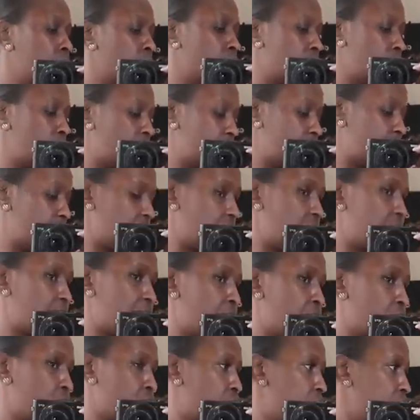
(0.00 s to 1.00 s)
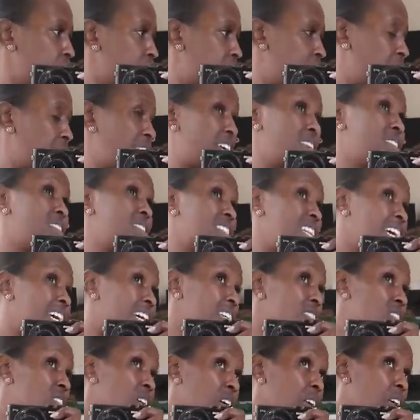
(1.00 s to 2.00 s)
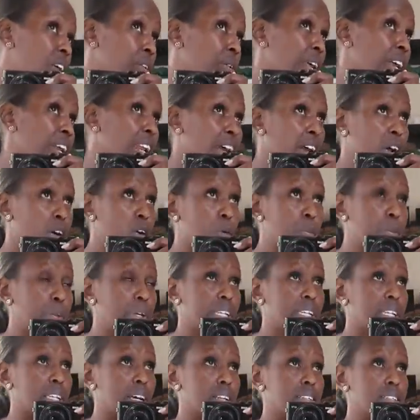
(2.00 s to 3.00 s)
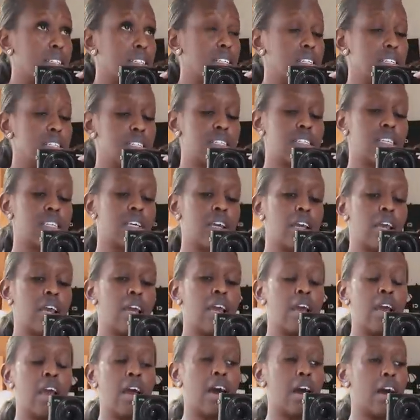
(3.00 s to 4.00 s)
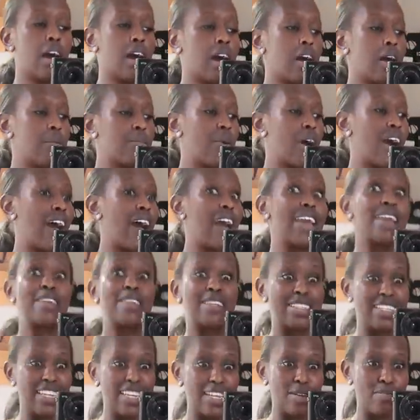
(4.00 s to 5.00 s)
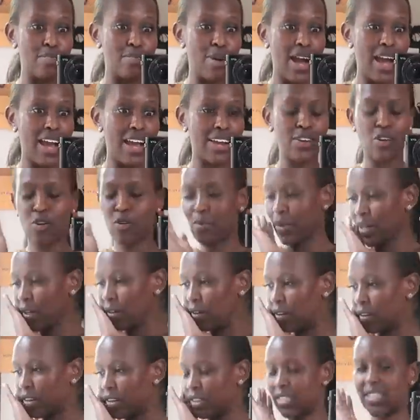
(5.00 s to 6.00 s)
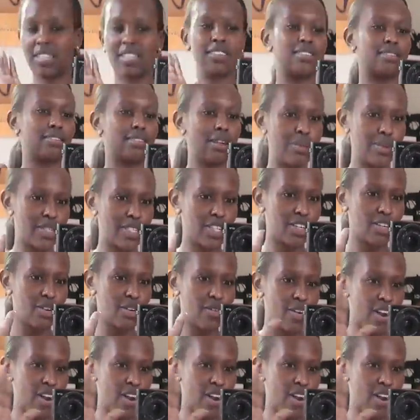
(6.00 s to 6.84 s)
So that's it for today. It looks like it's gonna rain. I hope it doesn't. I did burn, oh my God, let me turn